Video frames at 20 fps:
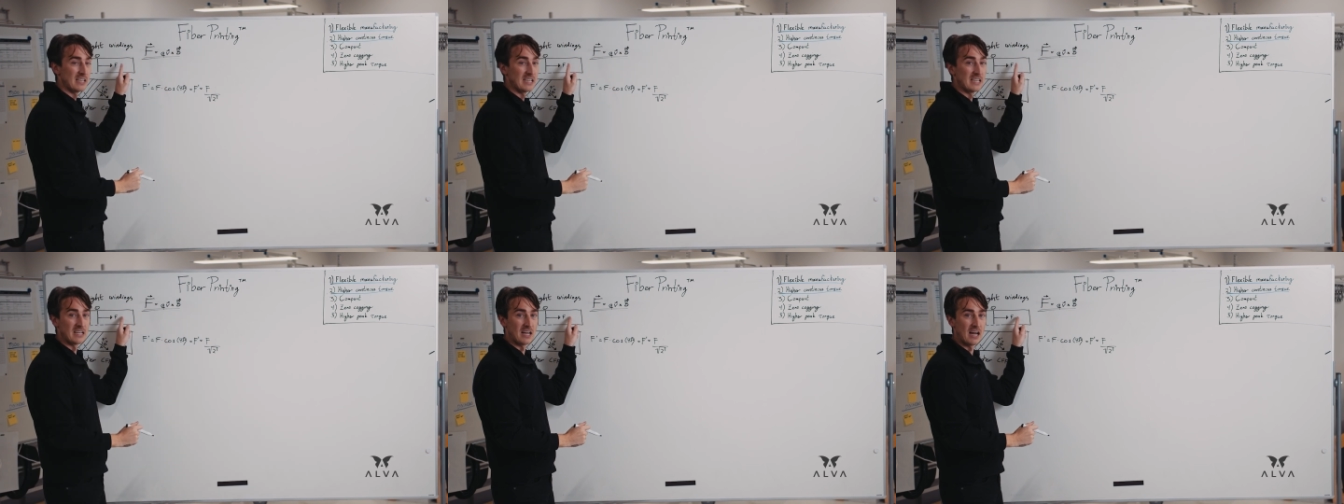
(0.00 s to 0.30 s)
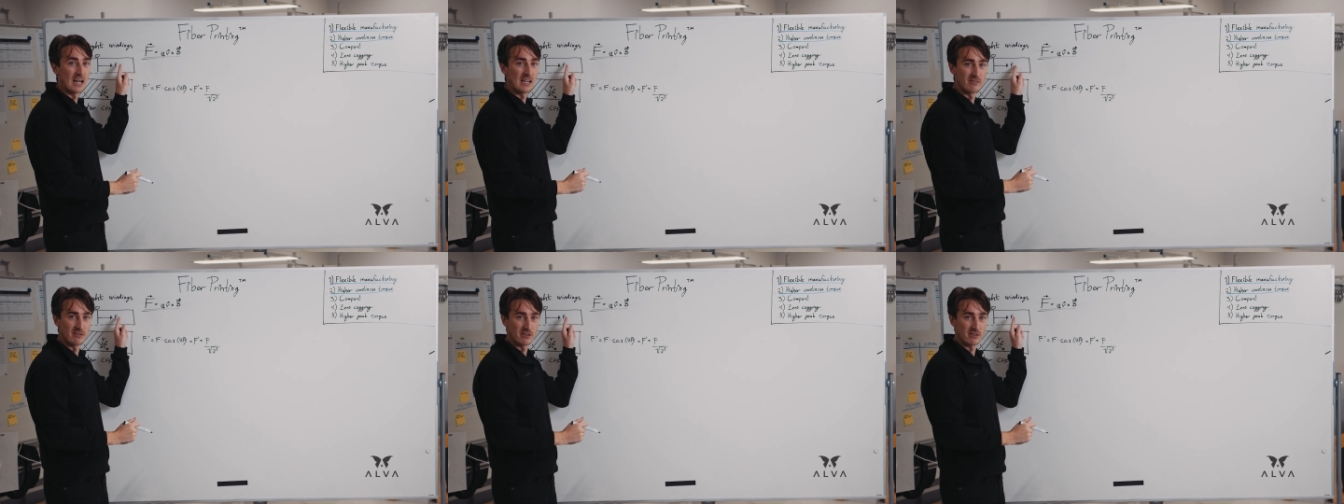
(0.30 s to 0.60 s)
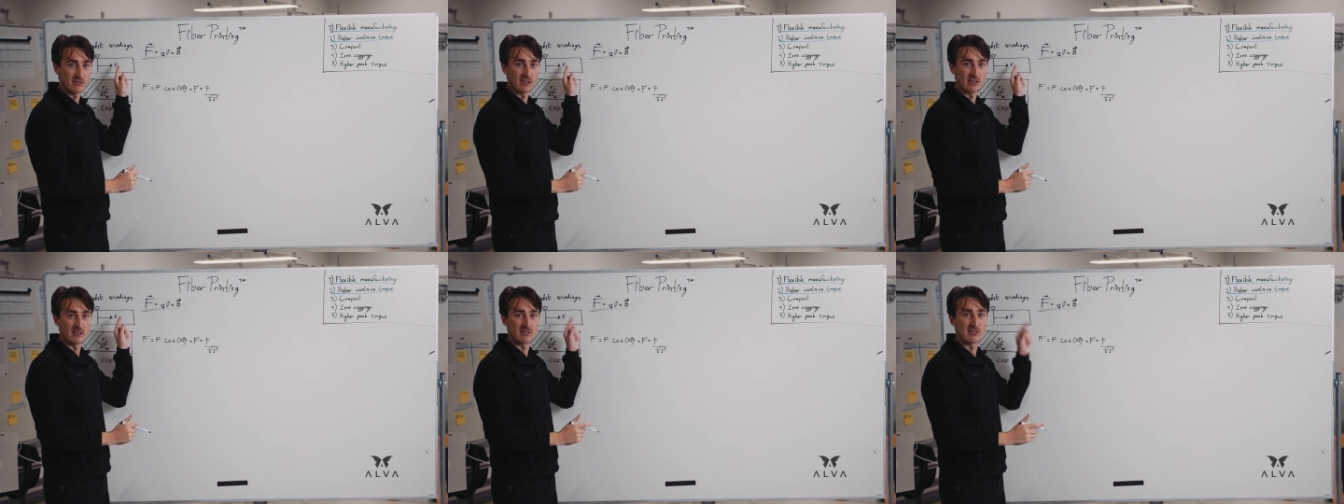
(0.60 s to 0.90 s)
in
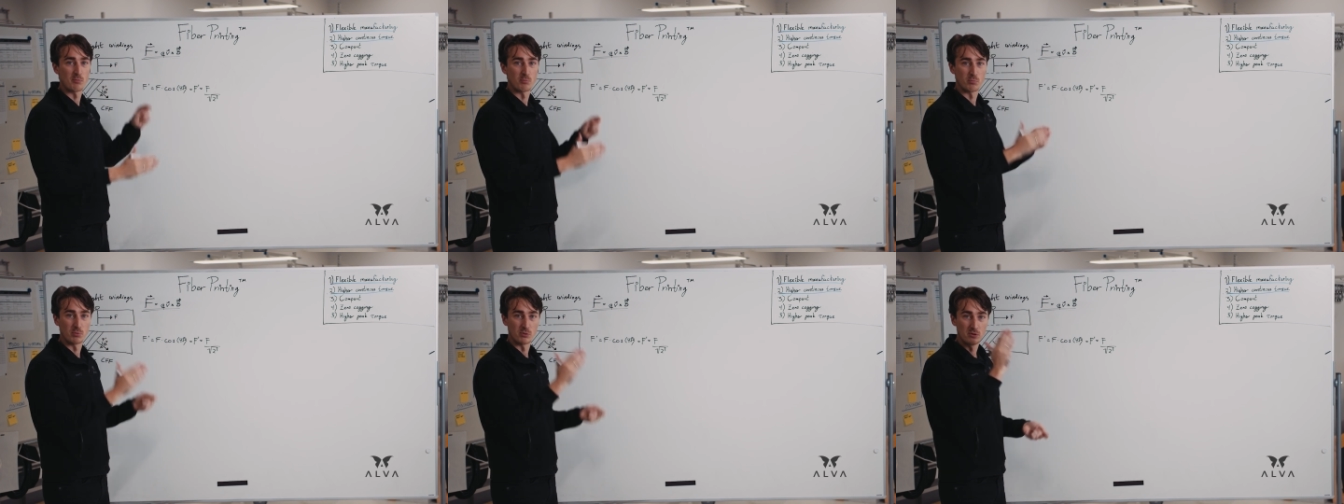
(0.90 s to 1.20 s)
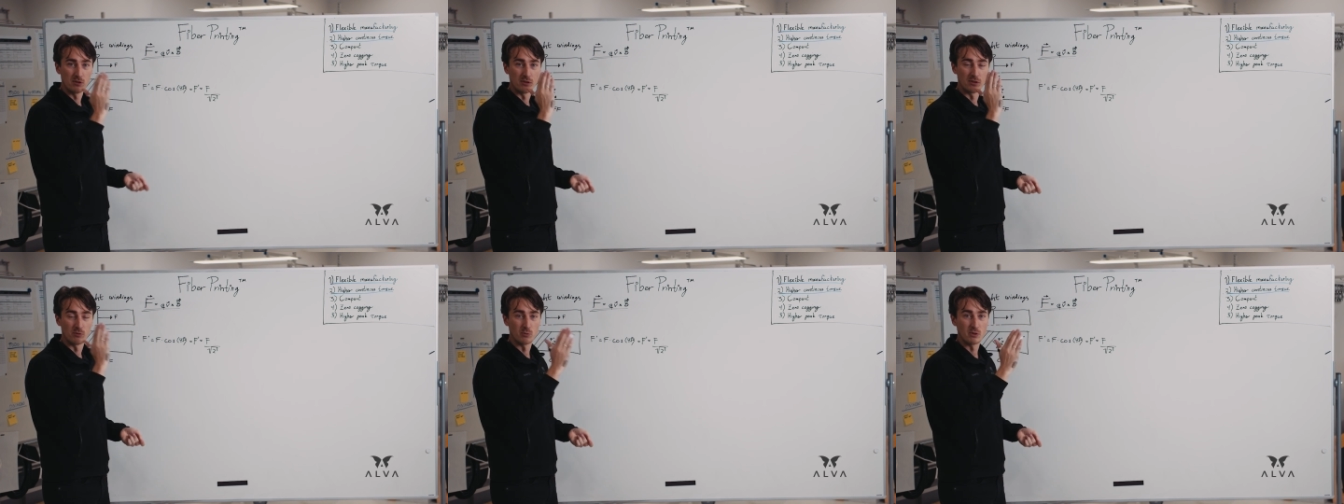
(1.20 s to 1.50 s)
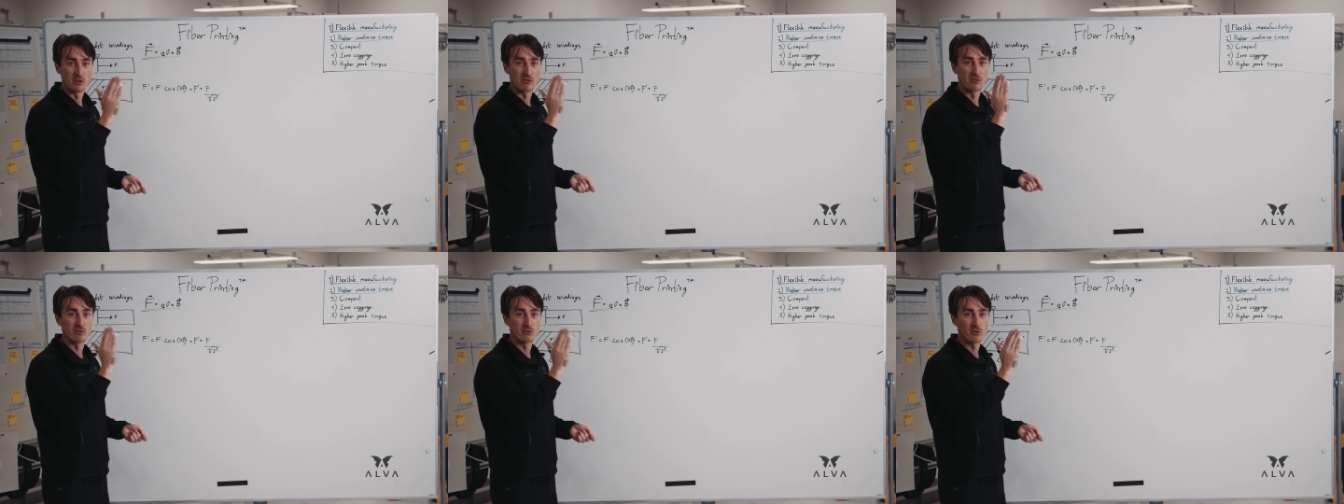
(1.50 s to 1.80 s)
Alva's example
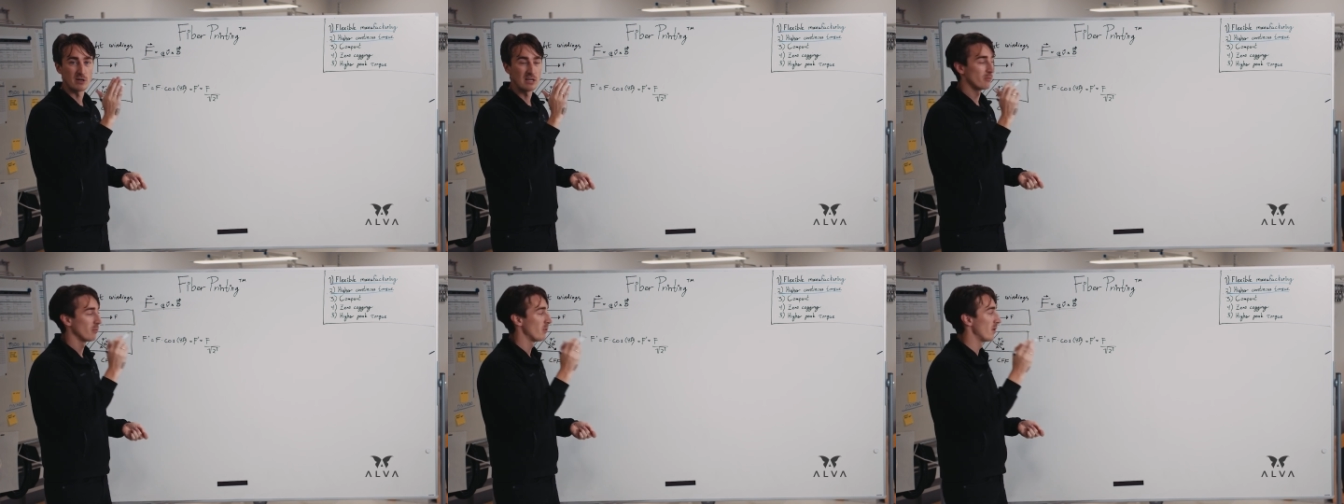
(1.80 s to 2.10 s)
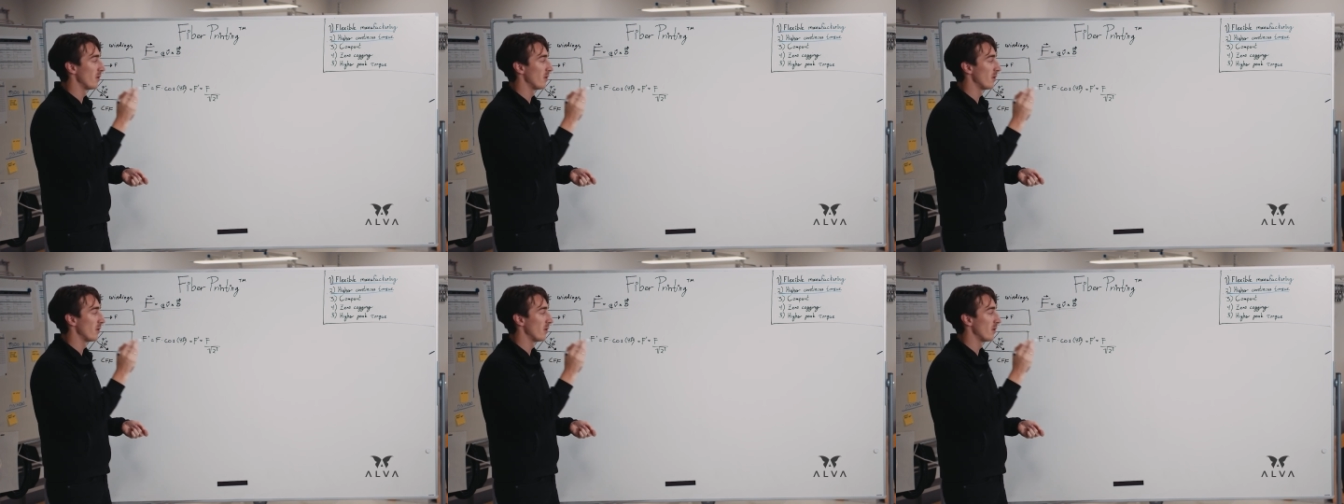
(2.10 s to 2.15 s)
with straight